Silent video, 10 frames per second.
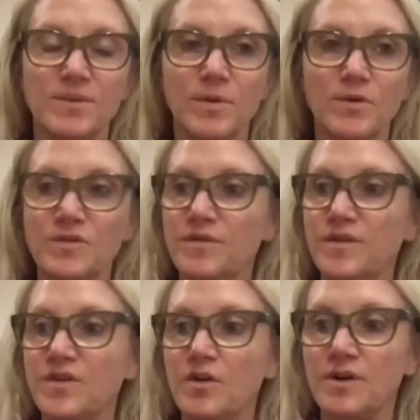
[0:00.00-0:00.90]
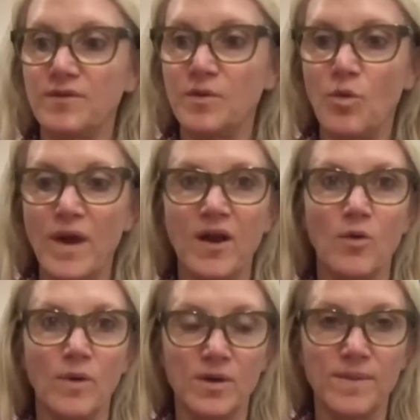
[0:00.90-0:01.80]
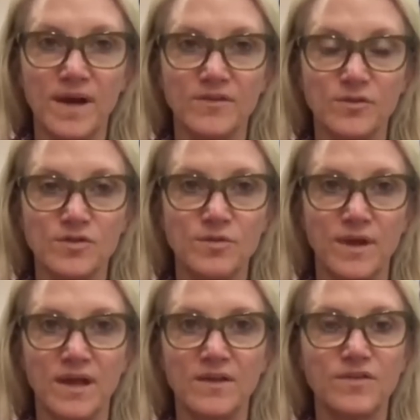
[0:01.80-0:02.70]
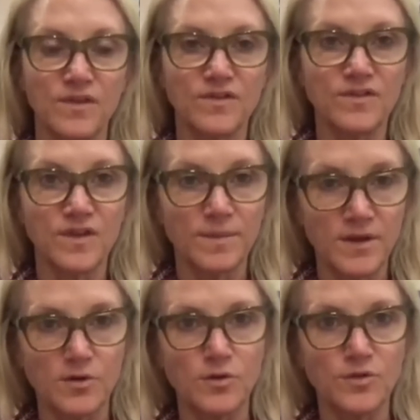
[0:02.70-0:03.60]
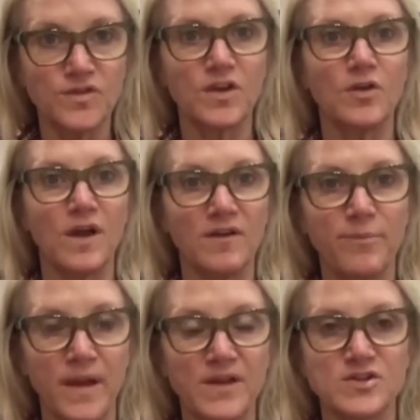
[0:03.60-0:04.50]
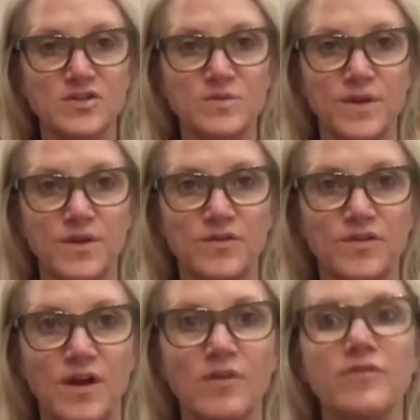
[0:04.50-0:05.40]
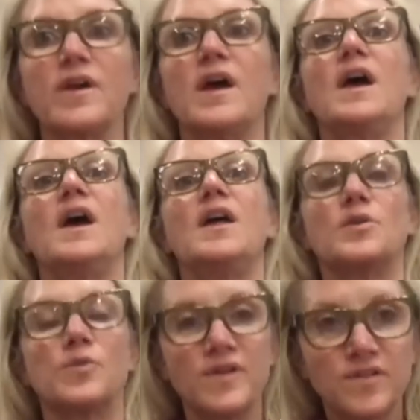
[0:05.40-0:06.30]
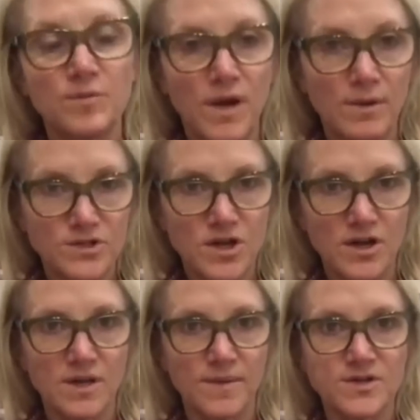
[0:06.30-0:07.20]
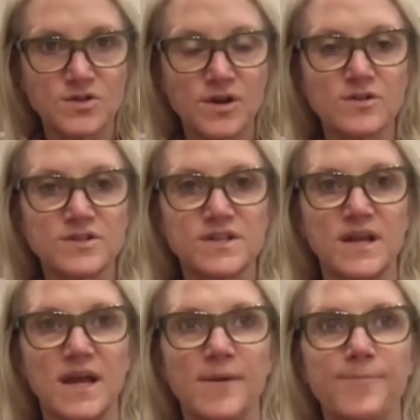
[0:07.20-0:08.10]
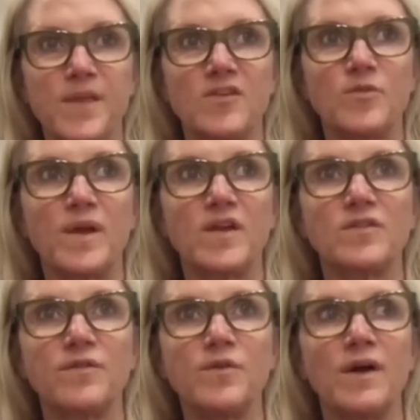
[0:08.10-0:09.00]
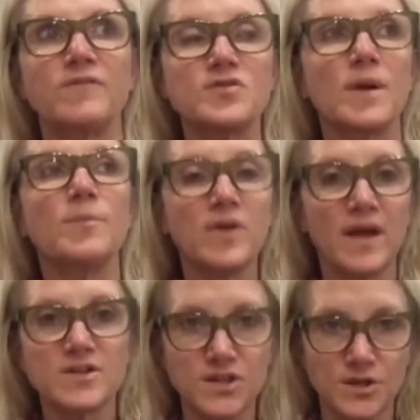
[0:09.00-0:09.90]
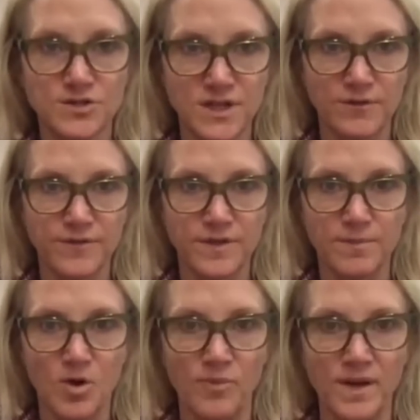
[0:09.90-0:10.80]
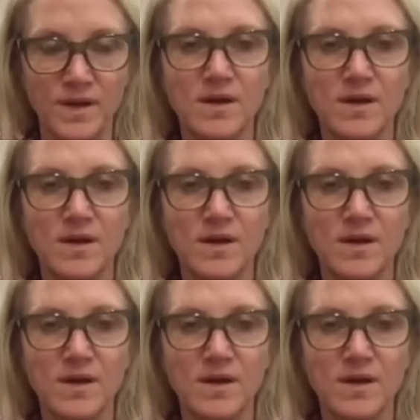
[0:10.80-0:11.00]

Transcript: most of us aren't even aware when our minds are doing it. So this is going to be a new skill. Have patience with yourself. The reason why we're talking about triggers today is because if you have trouble catching yourself in the moment,